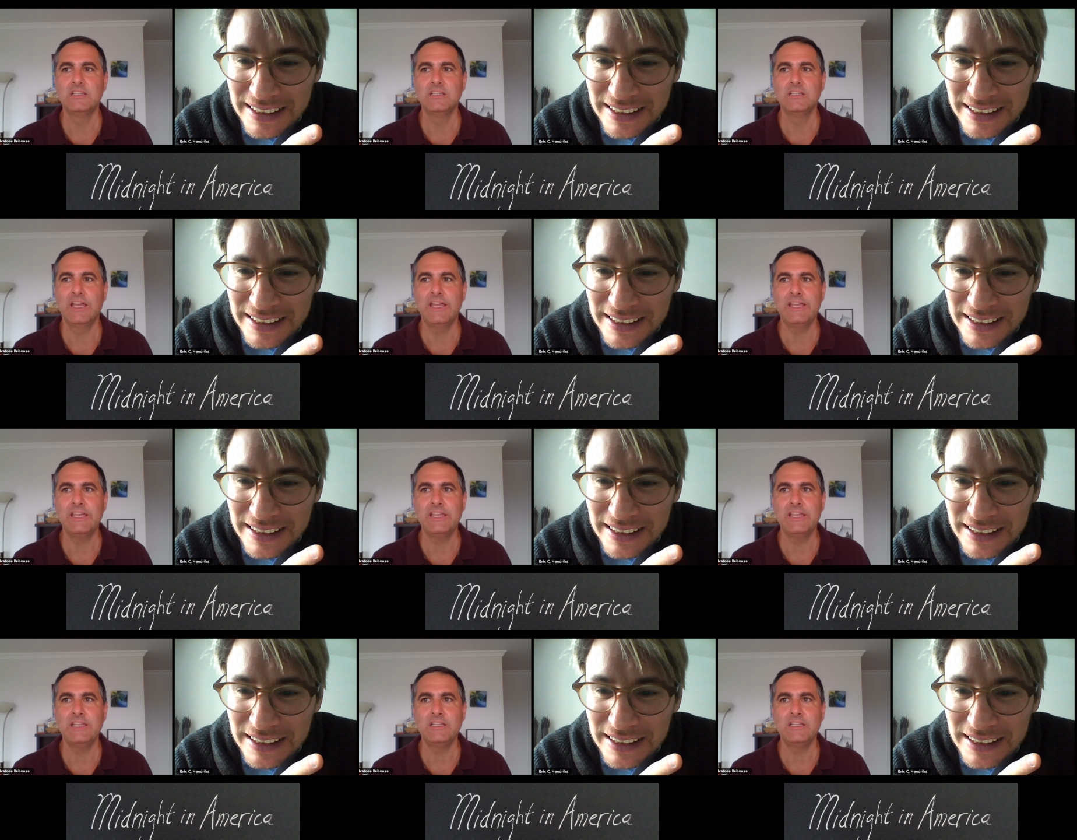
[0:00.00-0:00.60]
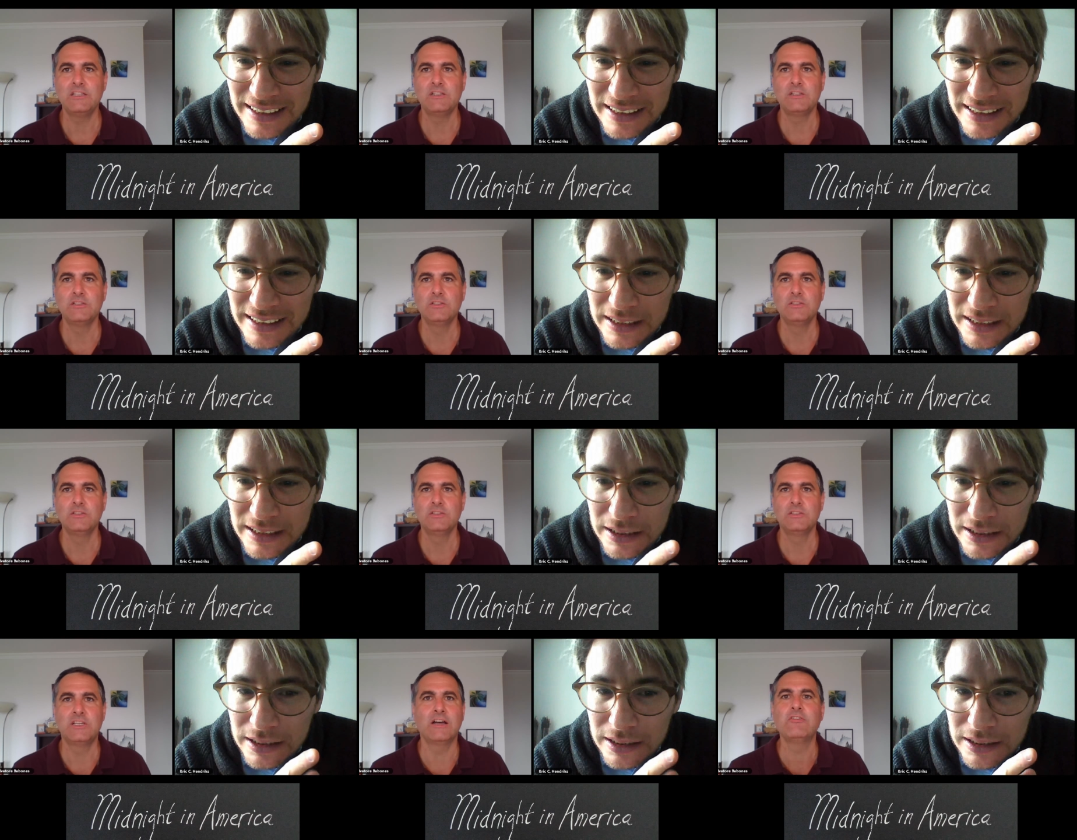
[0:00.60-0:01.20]
Speaker 1: a
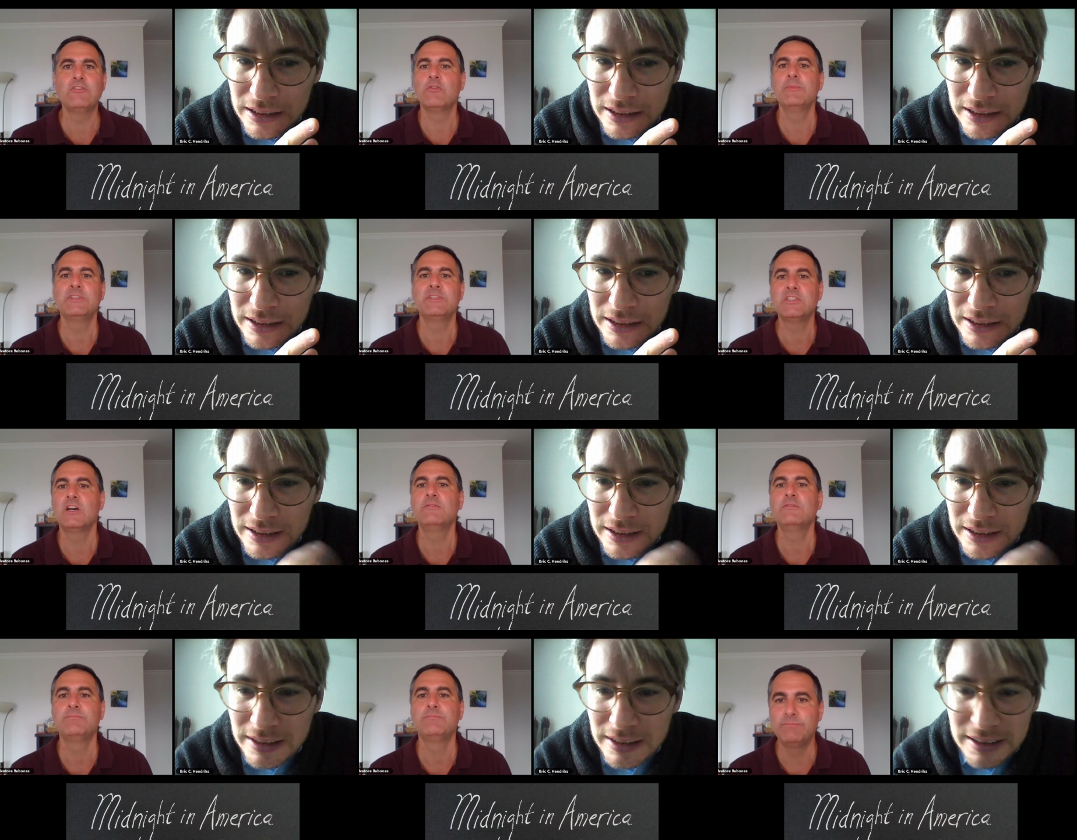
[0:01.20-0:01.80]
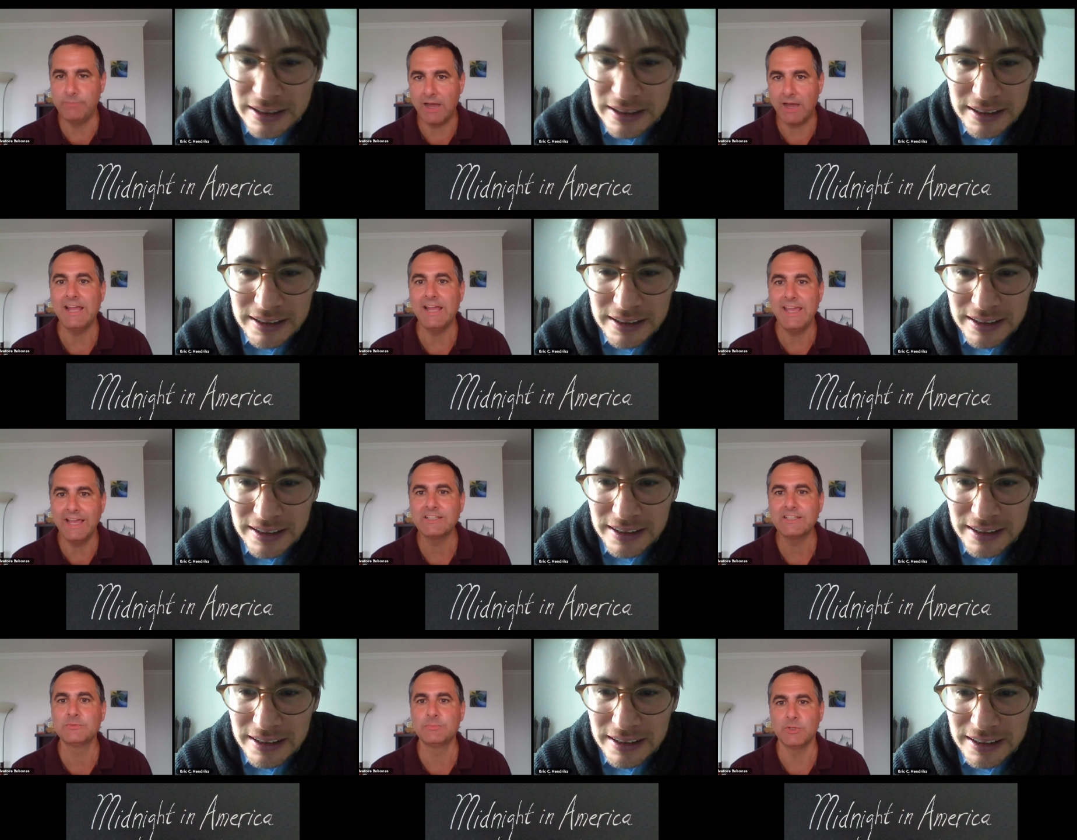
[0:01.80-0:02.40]
government of by
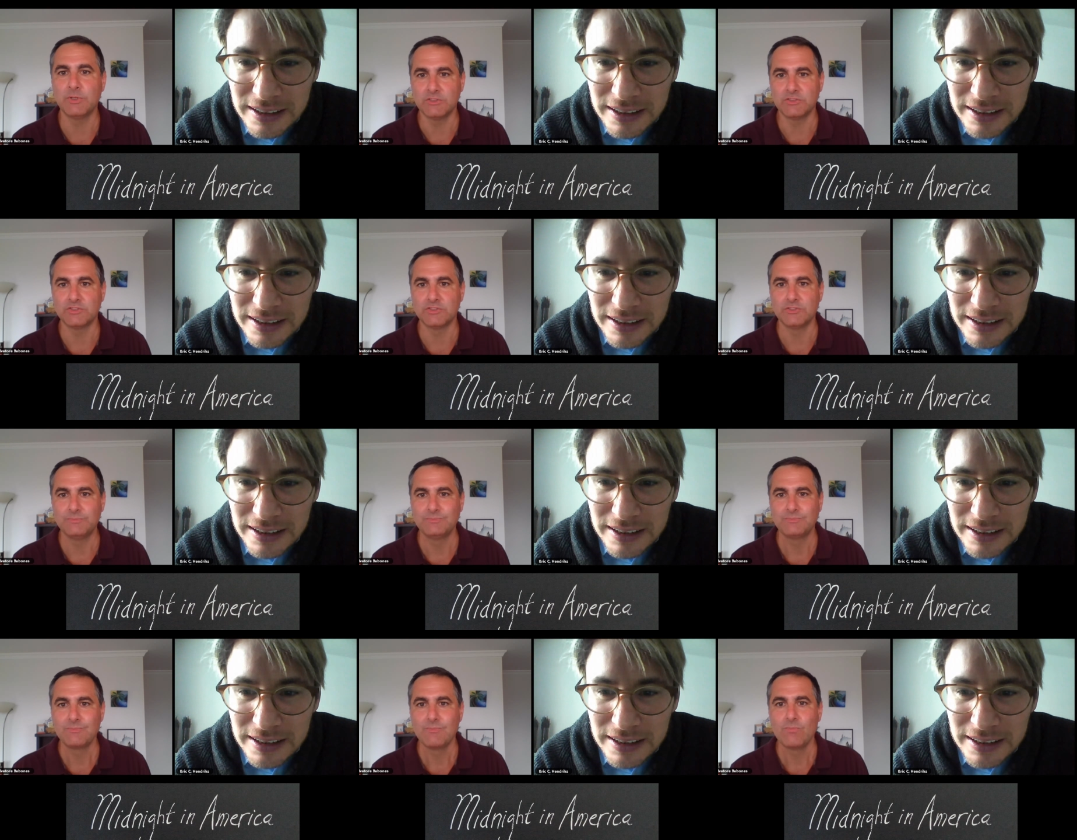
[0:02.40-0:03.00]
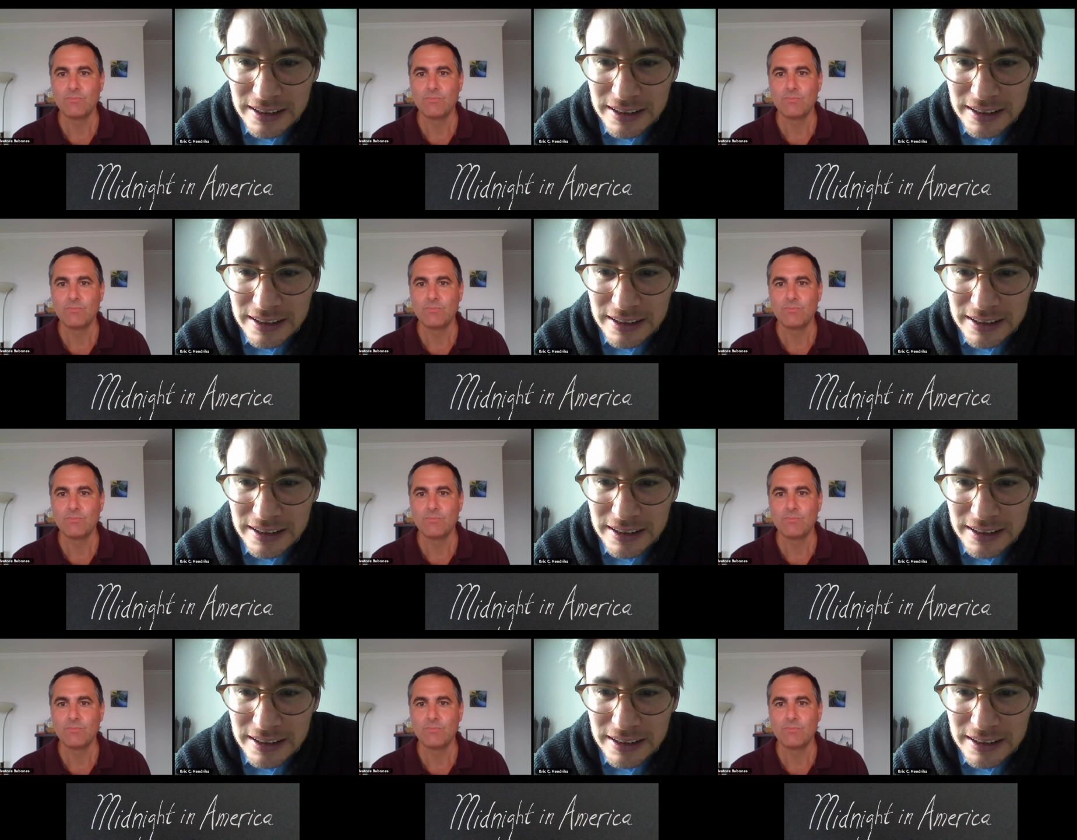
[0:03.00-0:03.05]
experts.